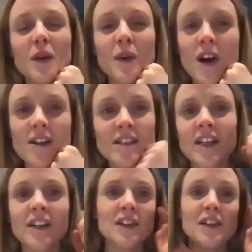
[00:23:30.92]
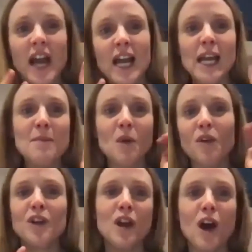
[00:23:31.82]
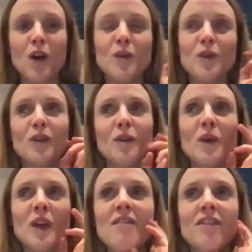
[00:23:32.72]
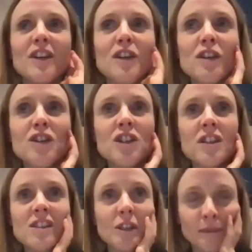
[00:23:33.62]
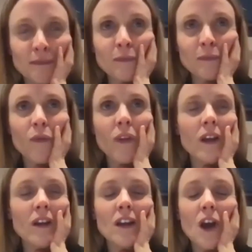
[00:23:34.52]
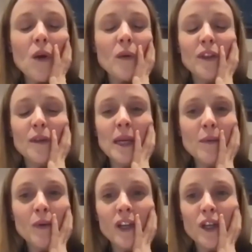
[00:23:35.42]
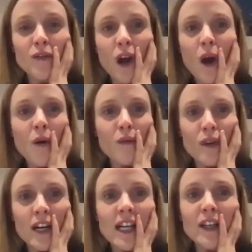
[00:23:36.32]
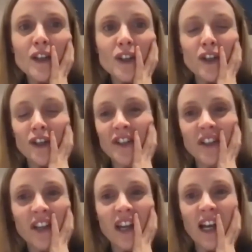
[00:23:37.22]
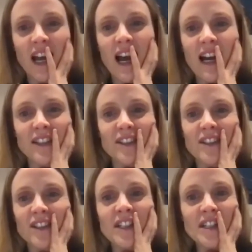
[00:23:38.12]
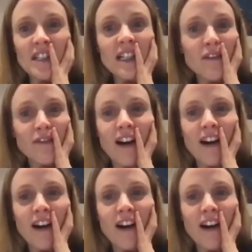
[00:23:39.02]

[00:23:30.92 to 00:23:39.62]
casting a name or a known or a whatever. You can just go with the people that are really good and can deliver.